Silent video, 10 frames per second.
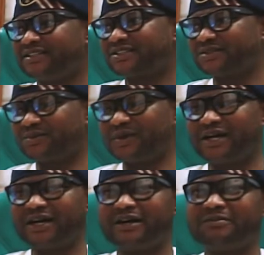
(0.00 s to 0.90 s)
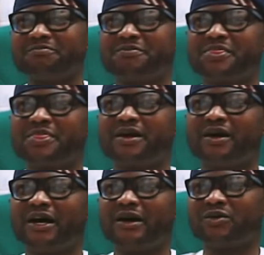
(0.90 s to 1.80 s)
So
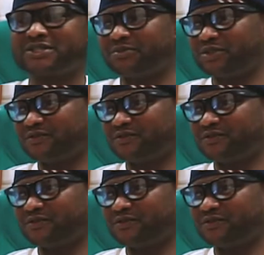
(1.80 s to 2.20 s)
I was able